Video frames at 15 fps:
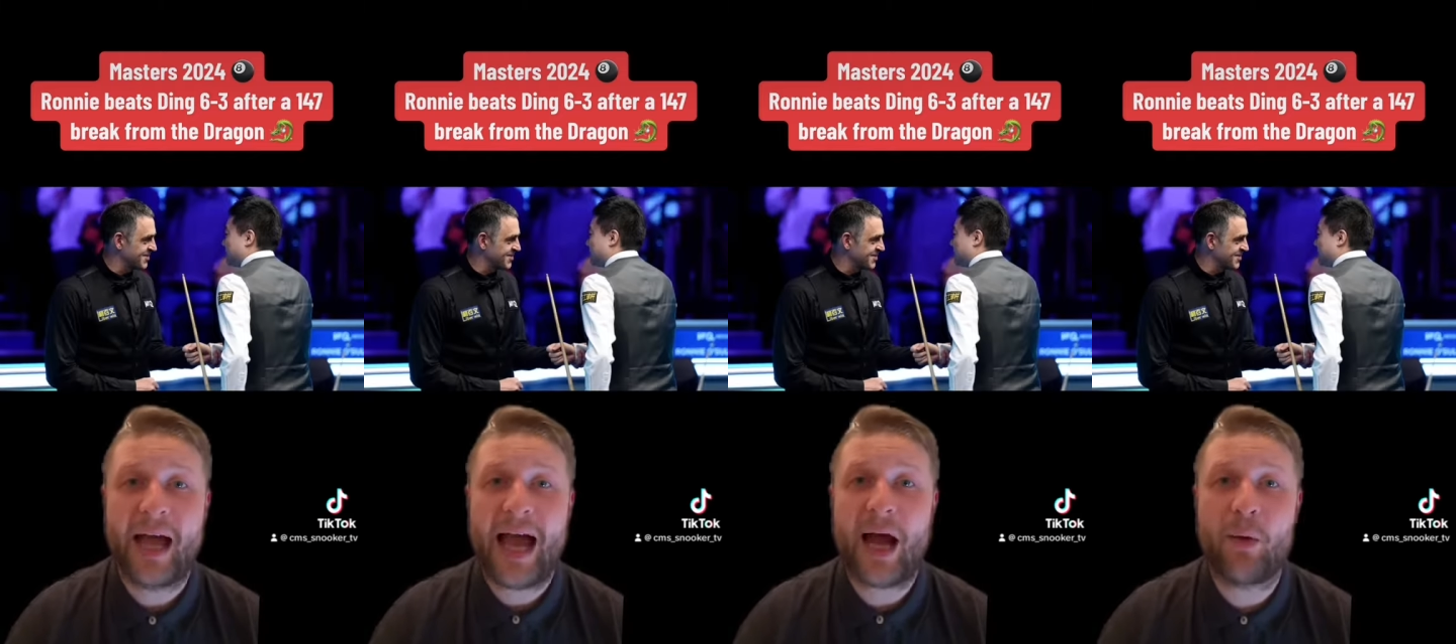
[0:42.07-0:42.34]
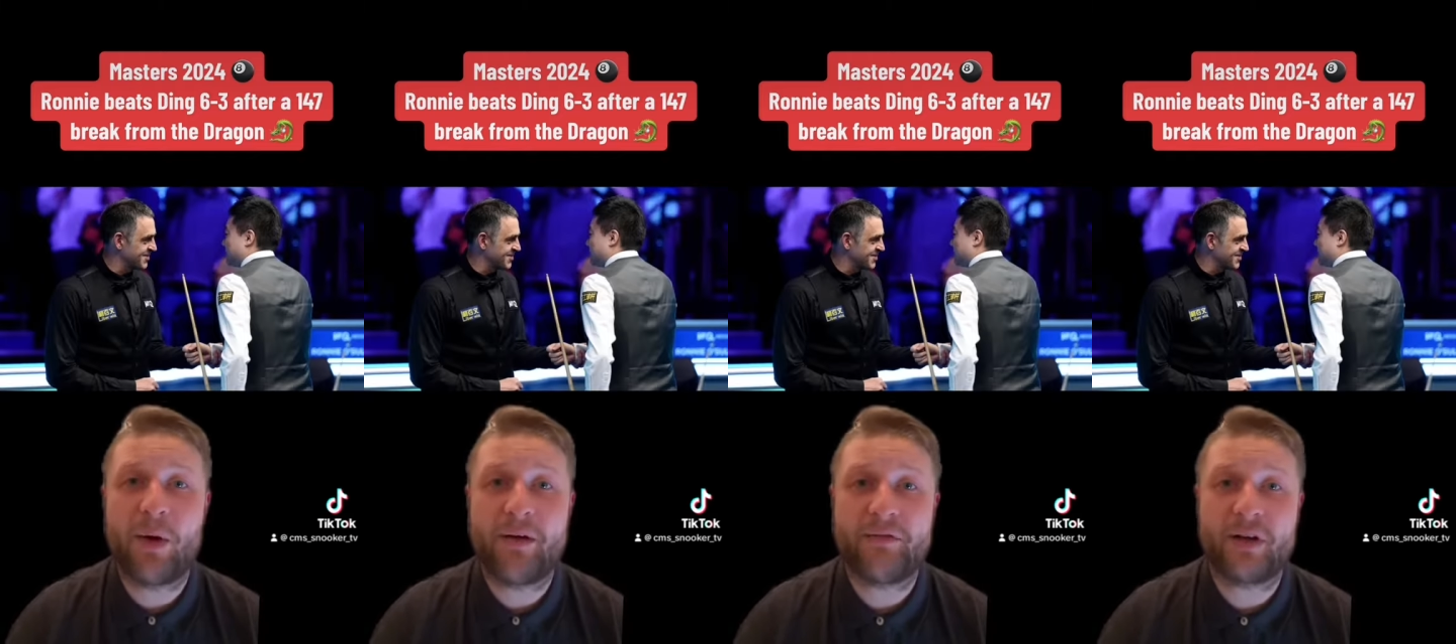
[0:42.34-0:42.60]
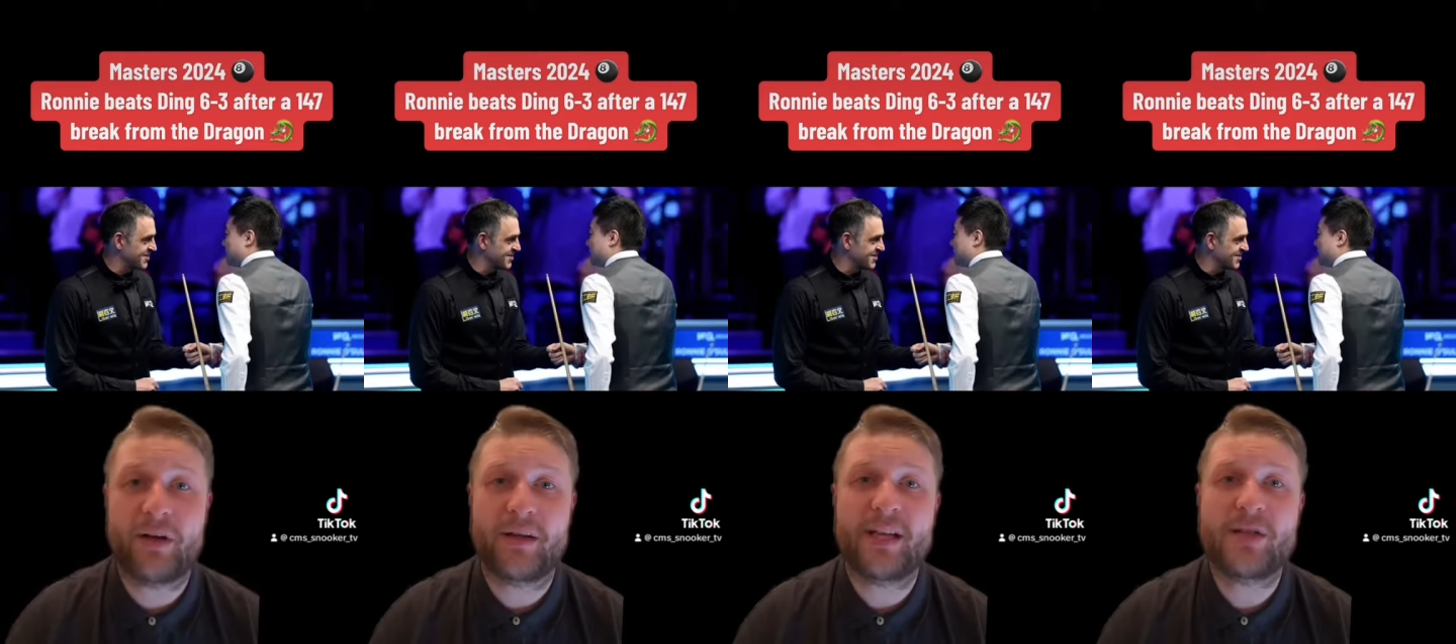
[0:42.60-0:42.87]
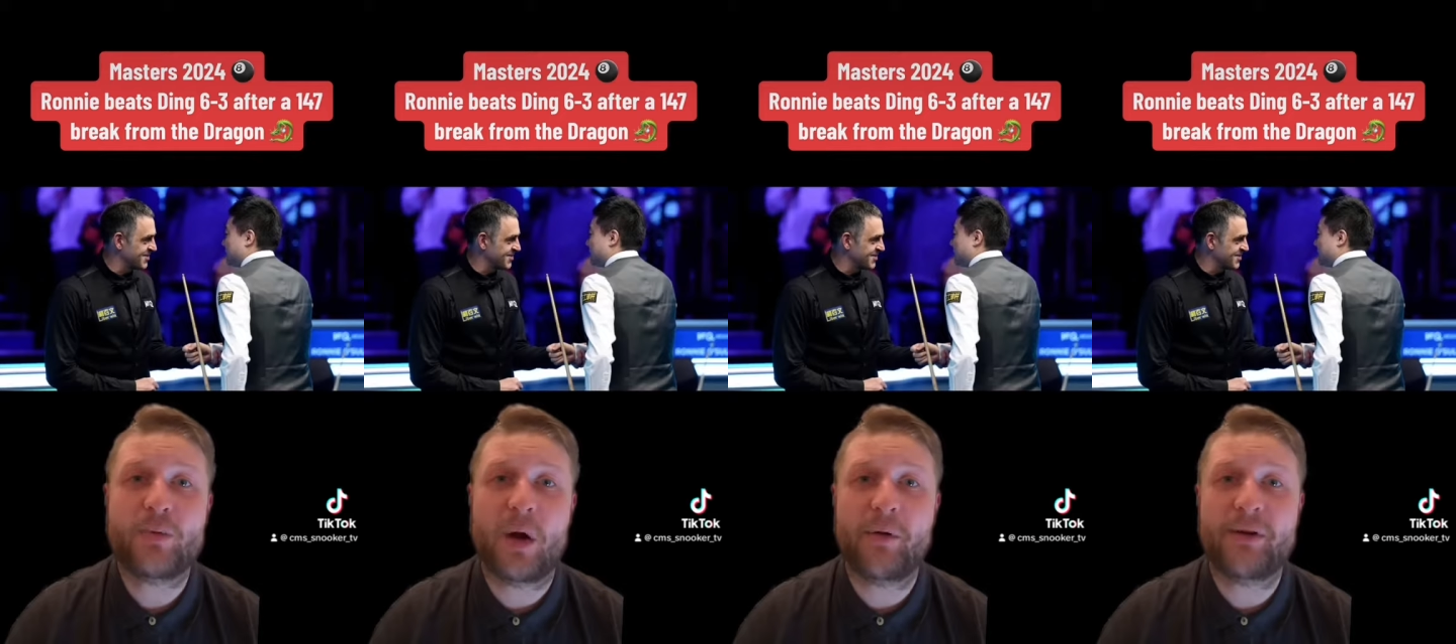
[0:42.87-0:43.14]
However,
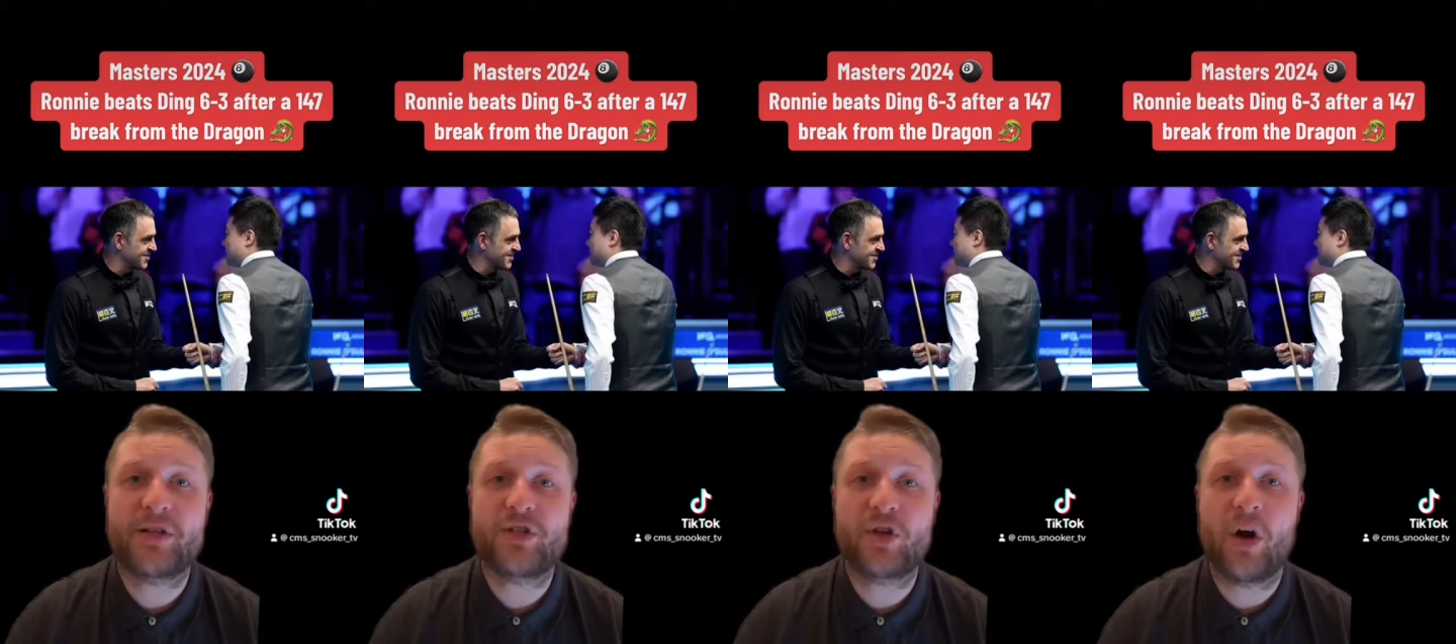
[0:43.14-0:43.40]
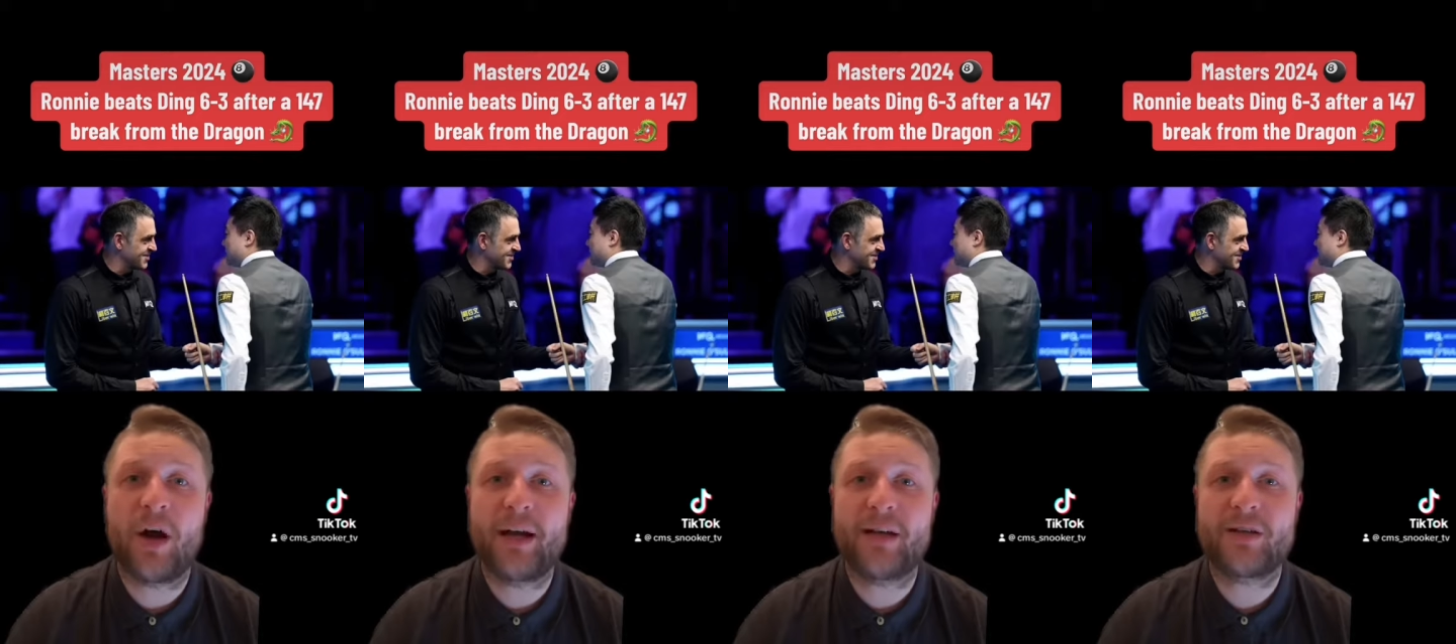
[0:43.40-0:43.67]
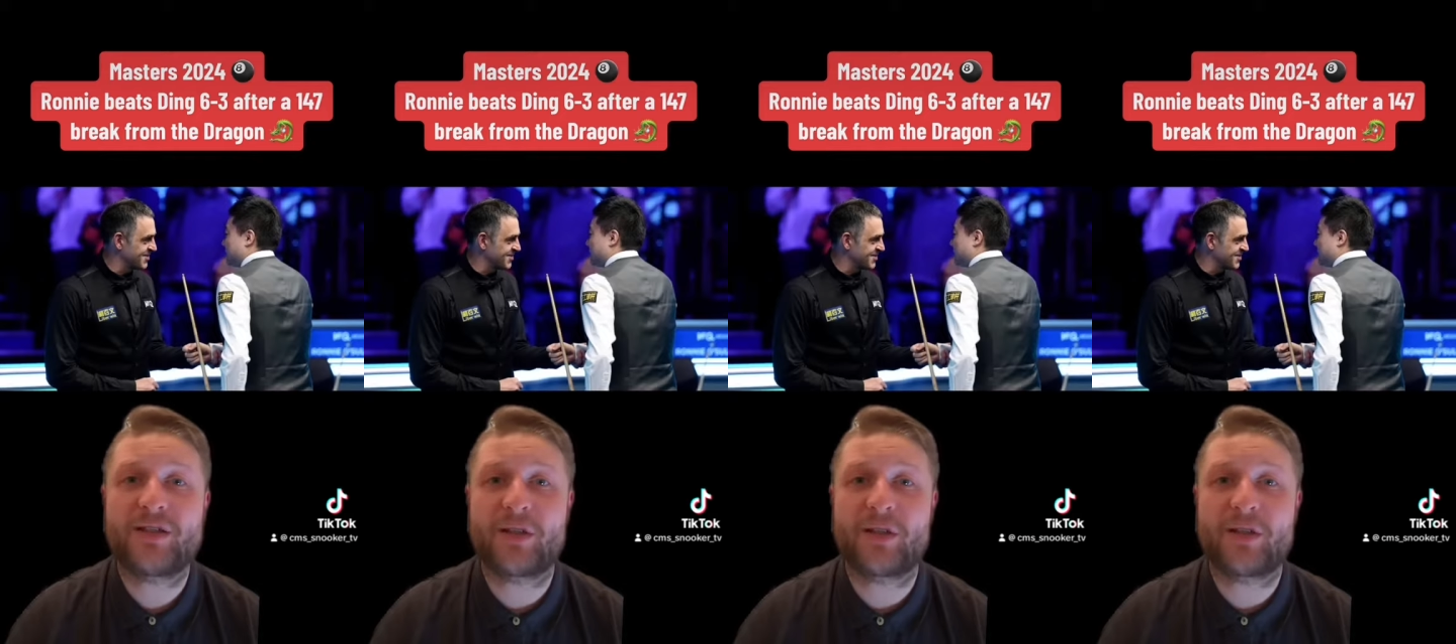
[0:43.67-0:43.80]
these were in China,